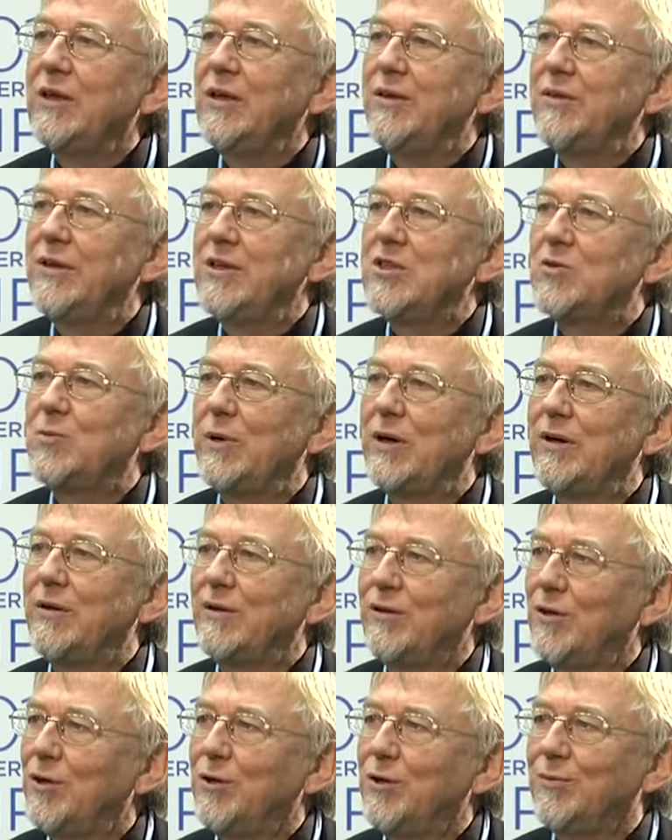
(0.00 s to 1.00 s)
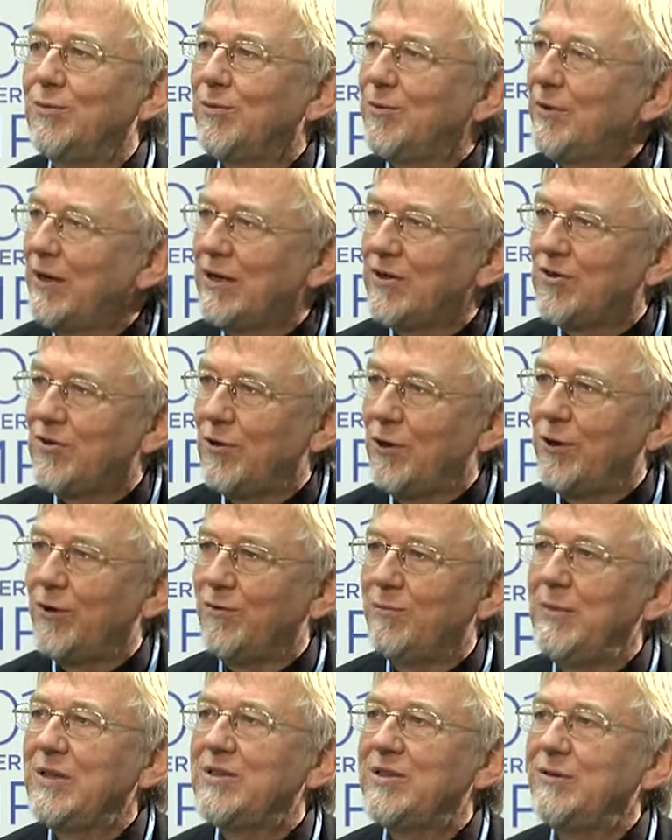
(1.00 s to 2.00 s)
These were, there's a lot
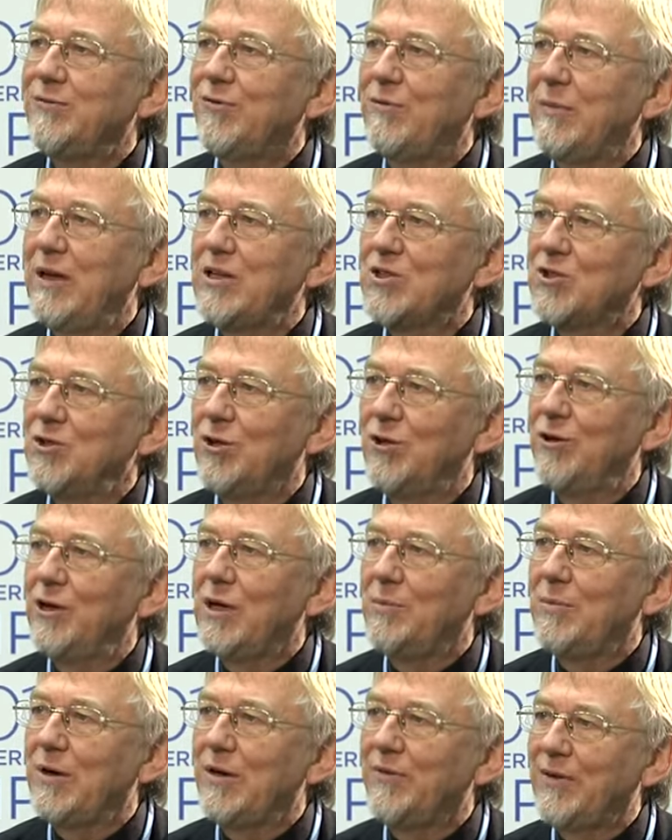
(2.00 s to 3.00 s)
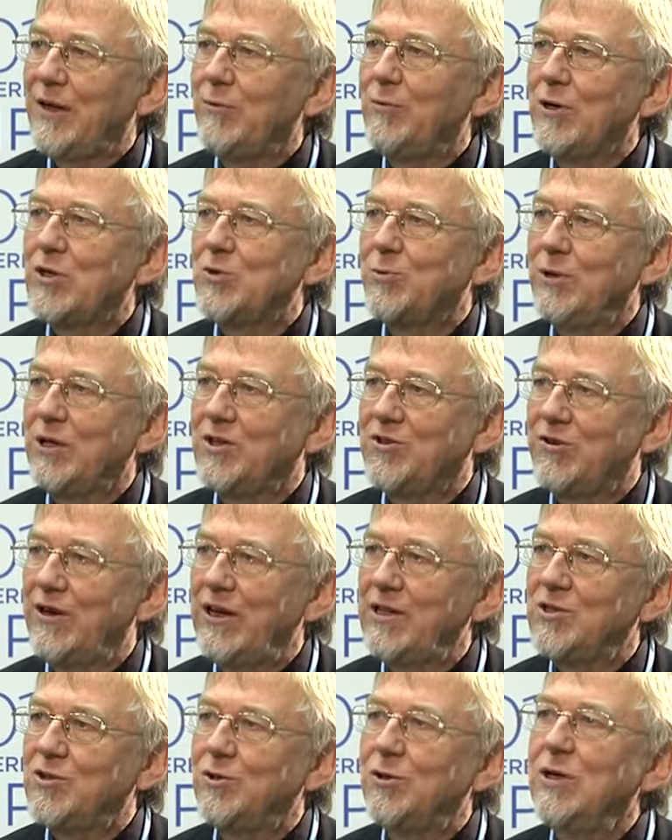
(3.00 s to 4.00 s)
of misinformation going about there, which we are
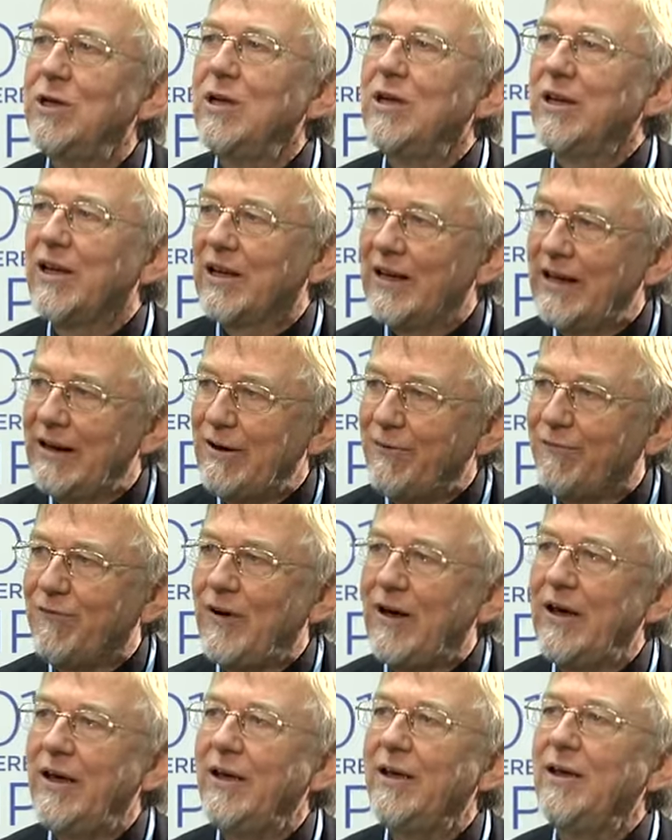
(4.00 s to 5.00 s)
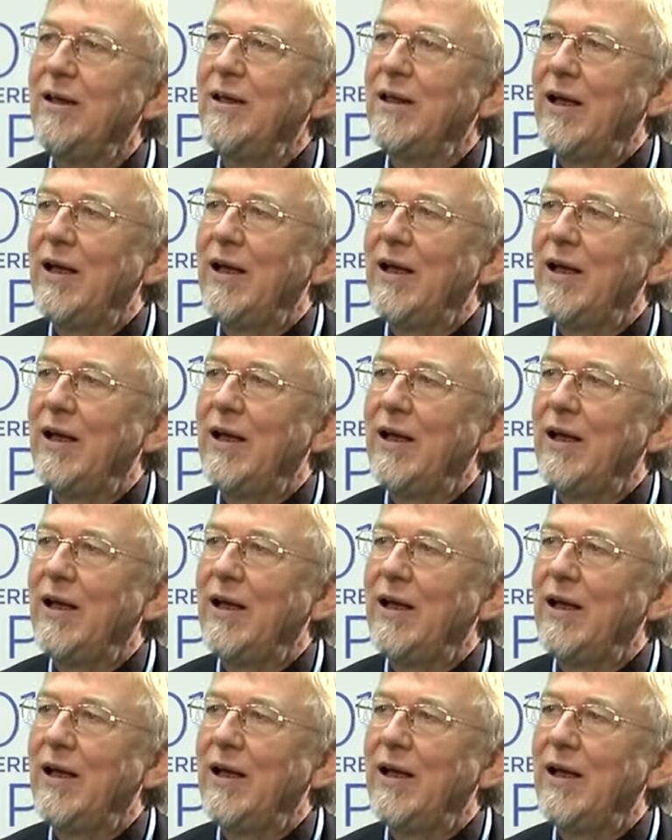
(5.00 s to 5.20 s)
trying to clarify.